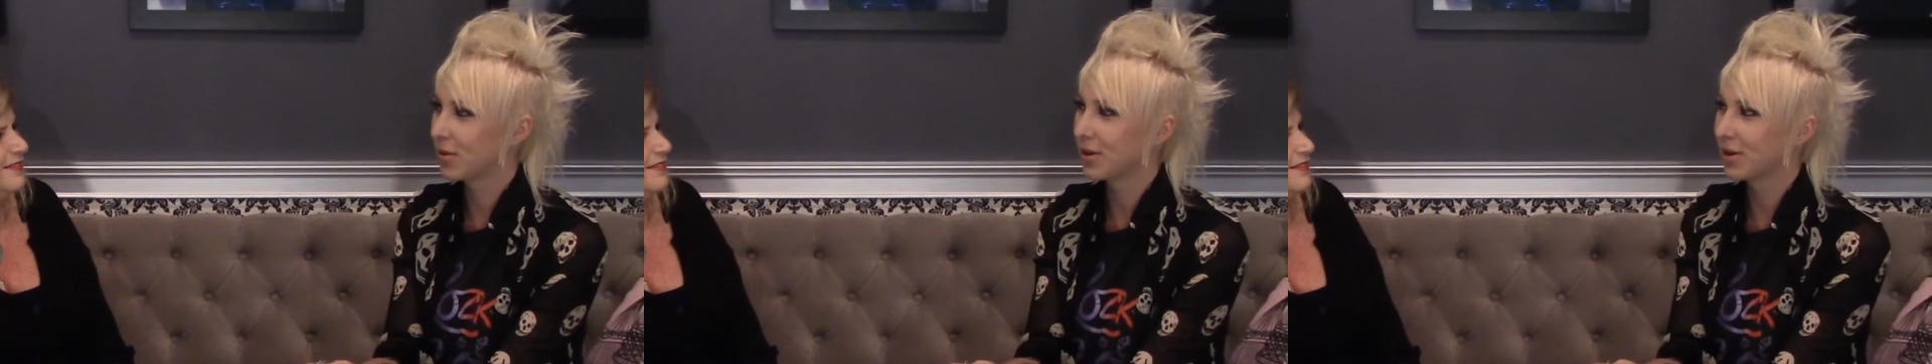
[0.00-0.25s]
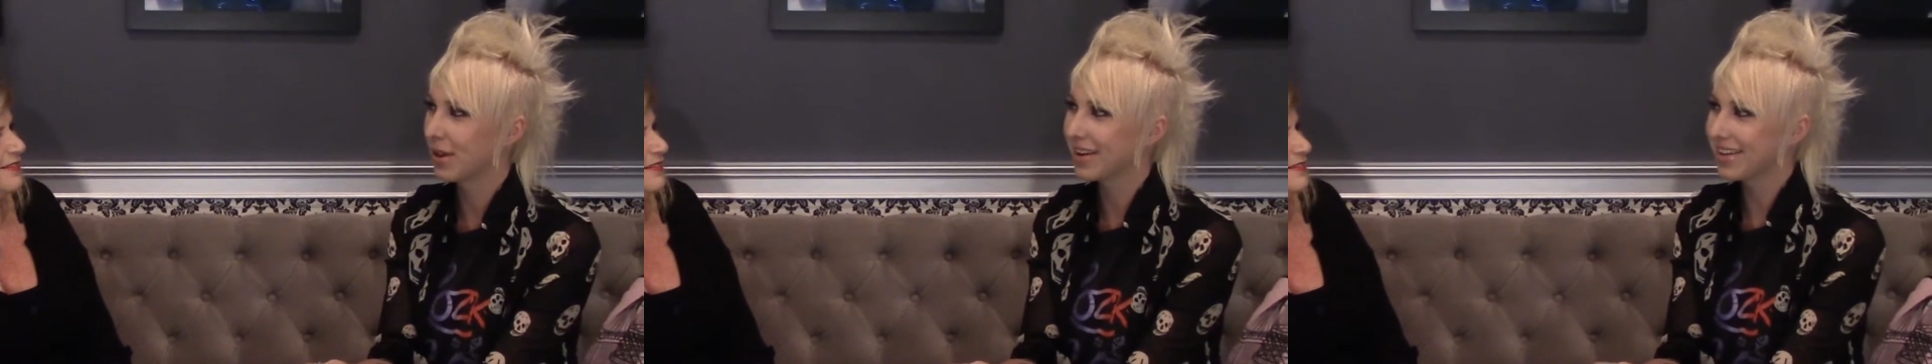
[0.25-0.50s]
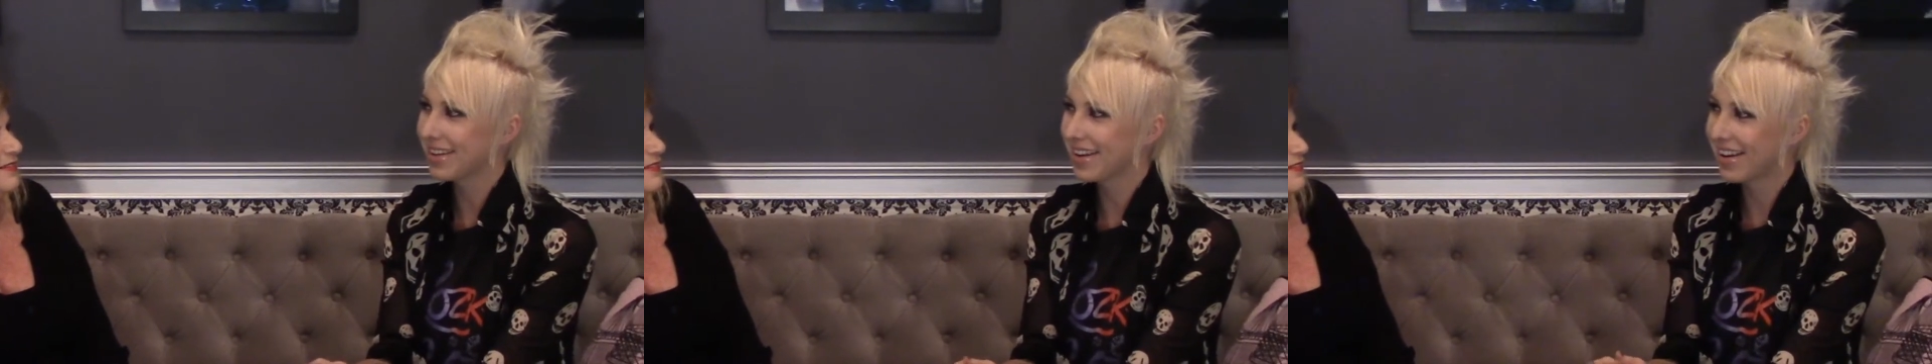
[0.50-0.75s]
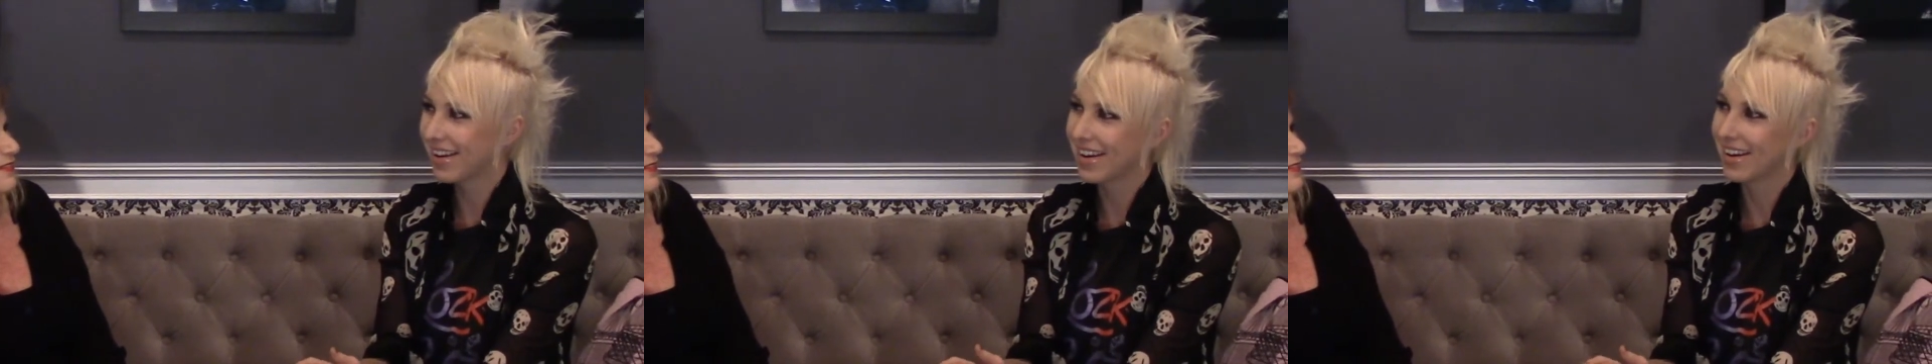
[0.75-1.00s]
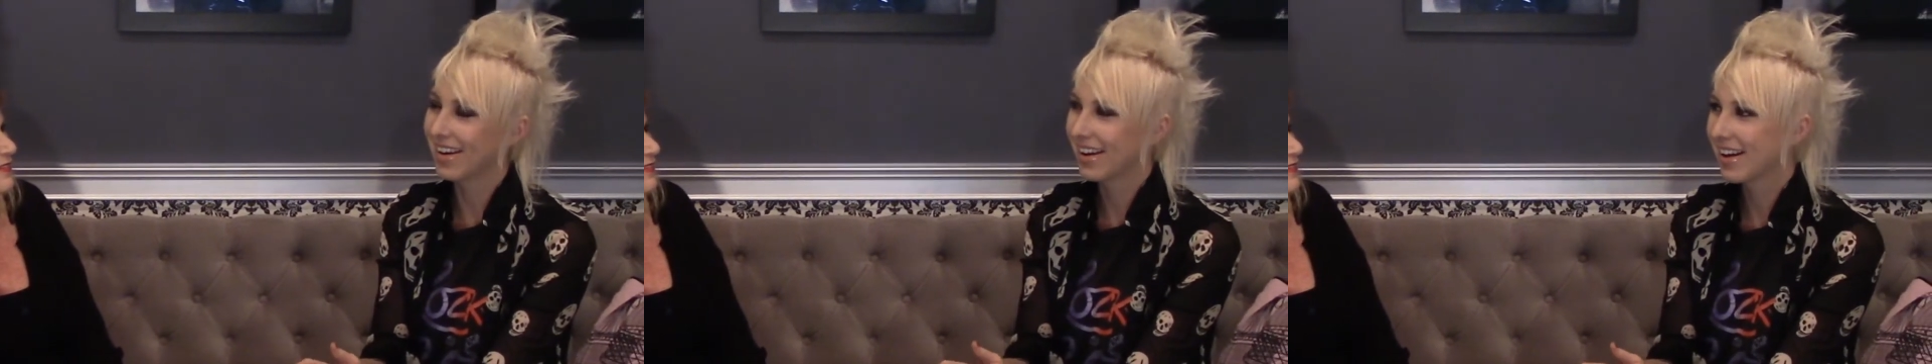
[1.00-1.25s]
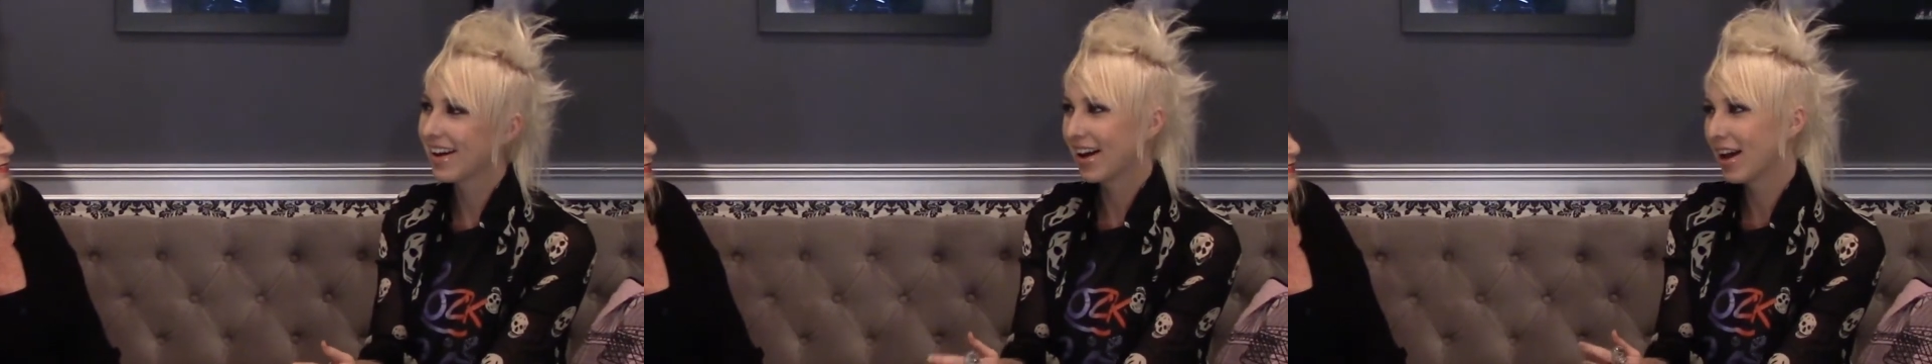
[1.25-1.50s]
where you're like, yeah,
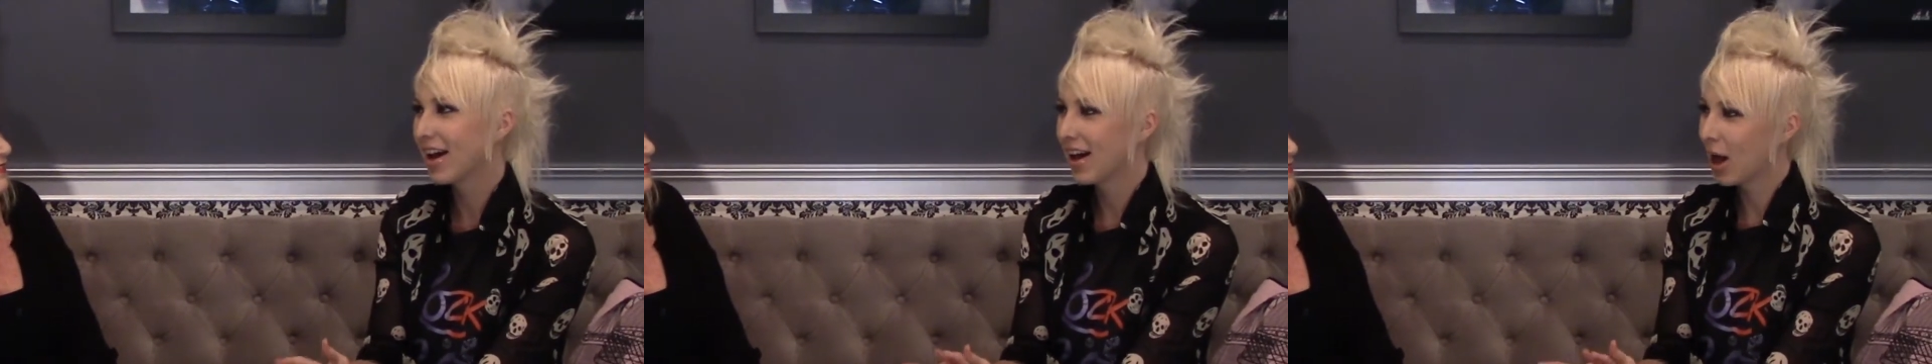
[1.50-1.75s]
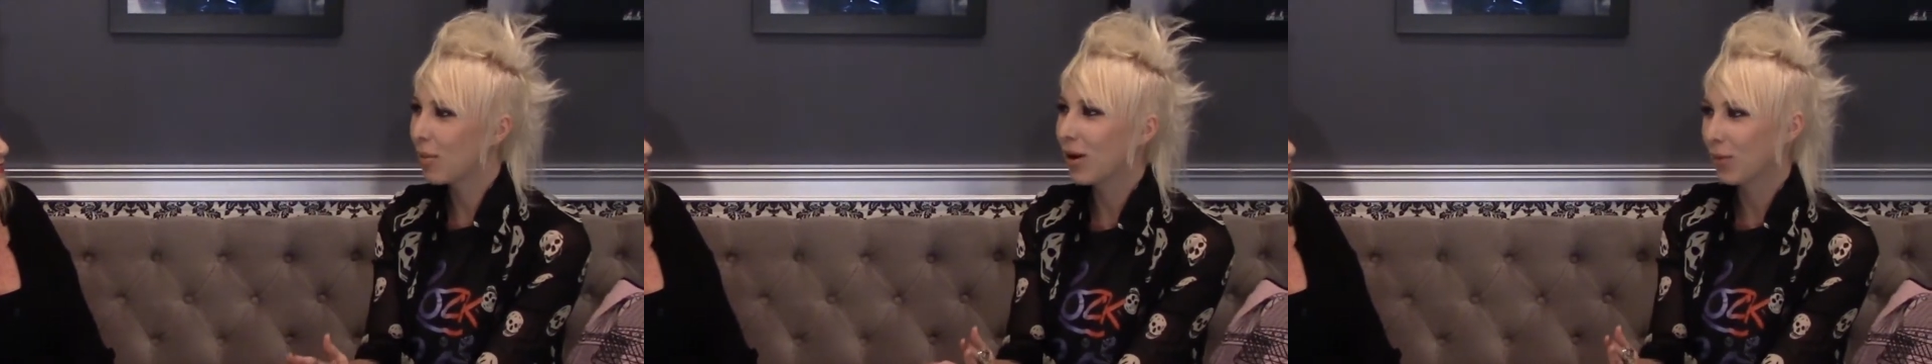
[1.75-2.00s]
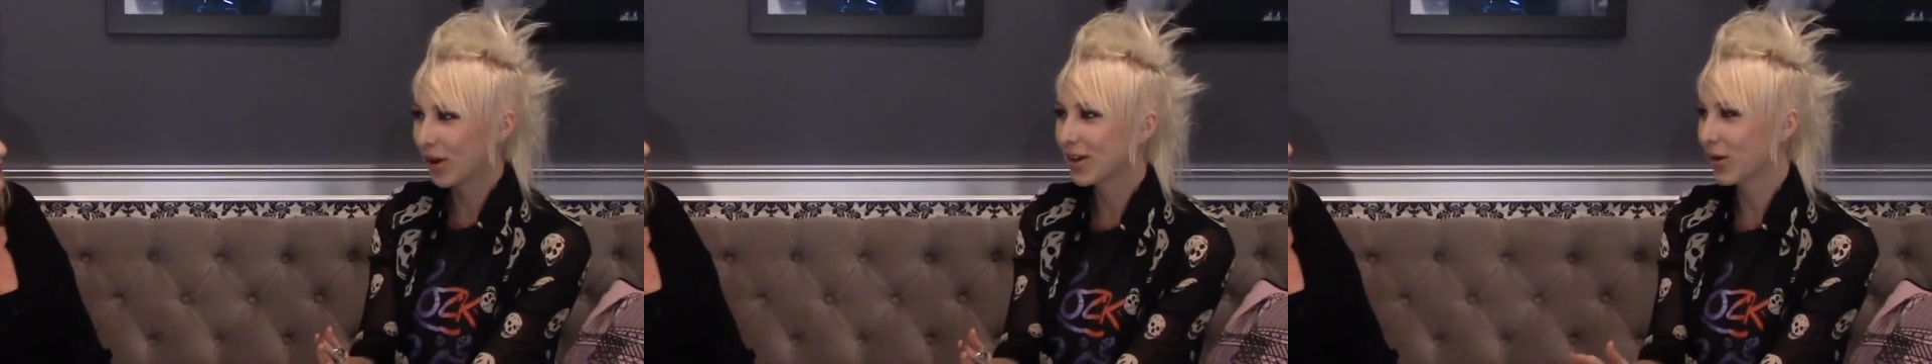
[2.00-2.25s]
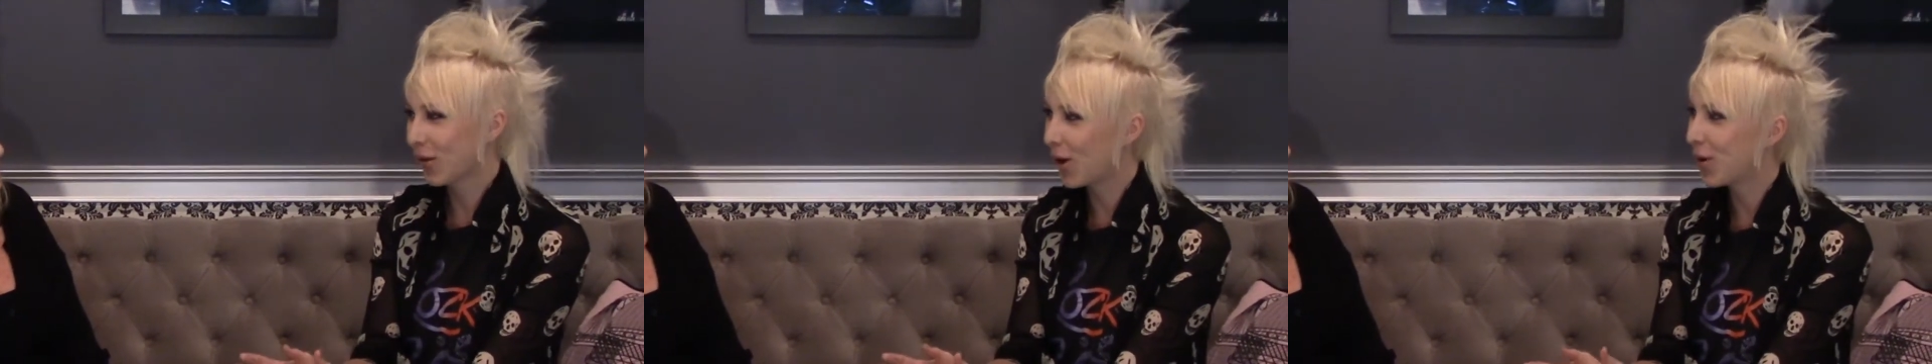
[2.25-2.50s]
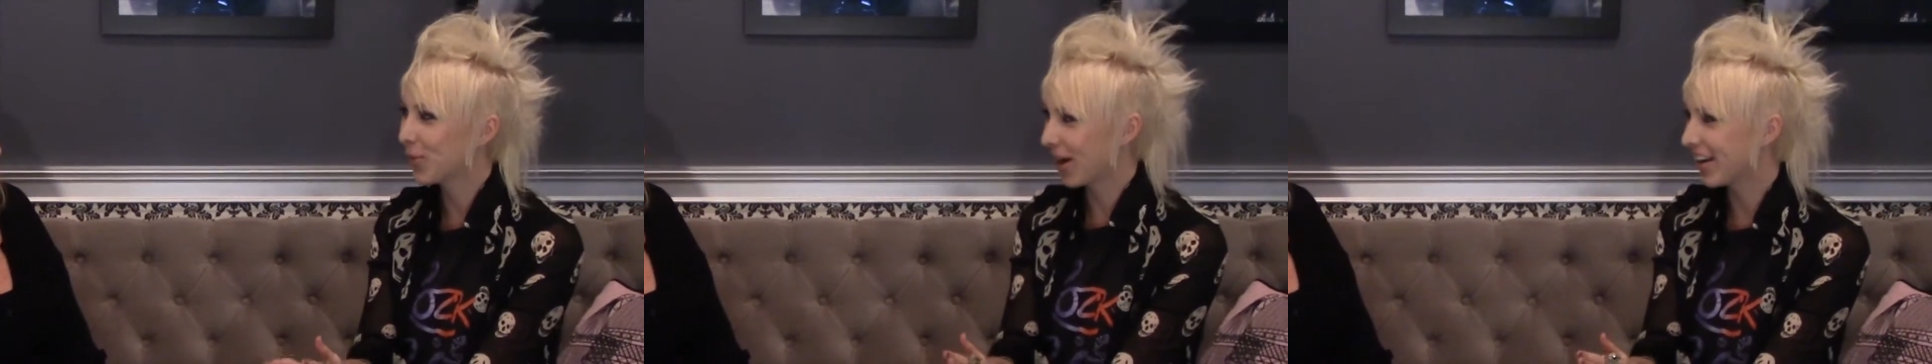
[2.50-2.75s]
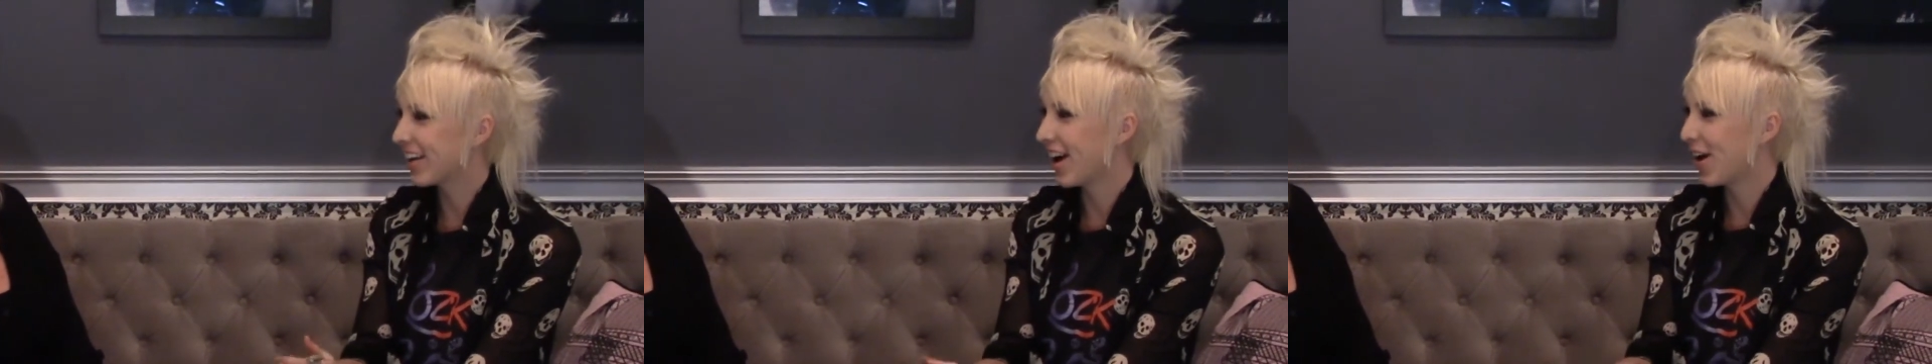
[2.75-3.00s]
I might want to go home
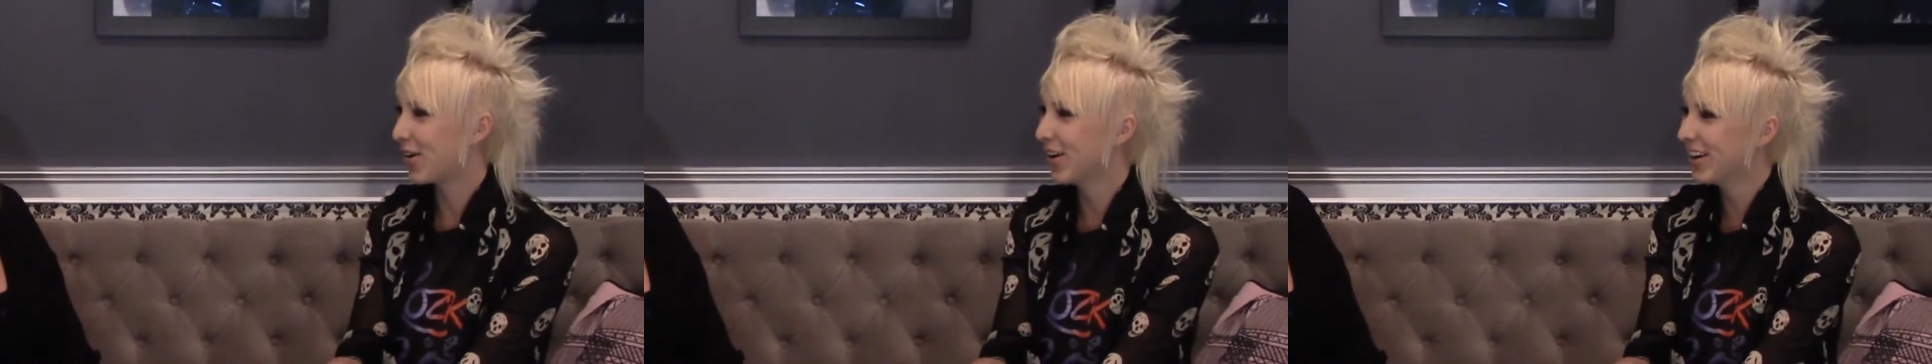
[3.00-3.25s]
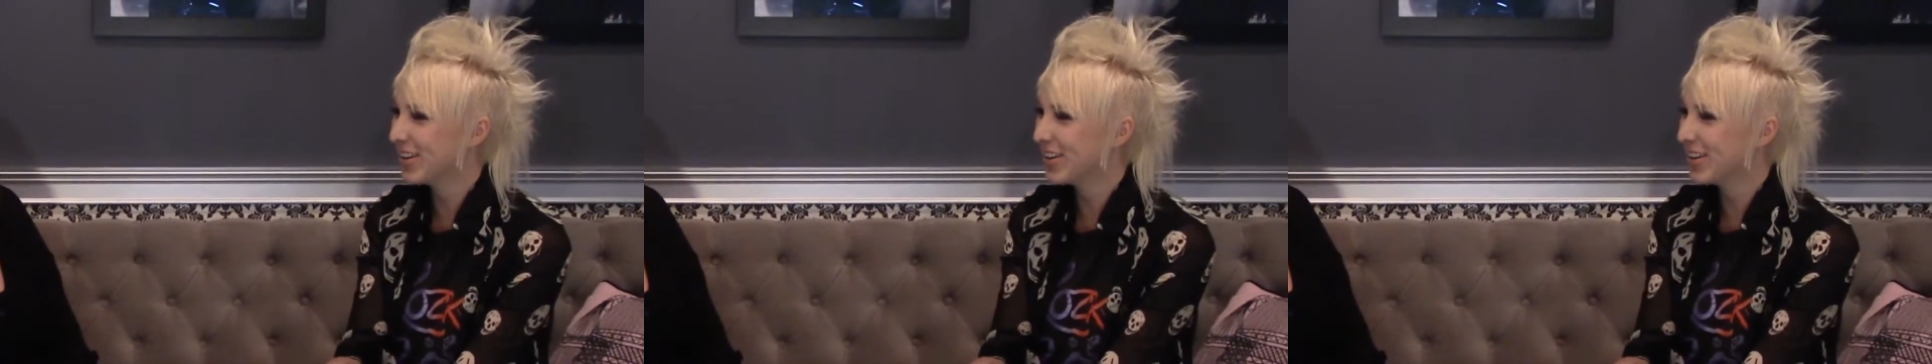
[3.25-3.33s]
right now.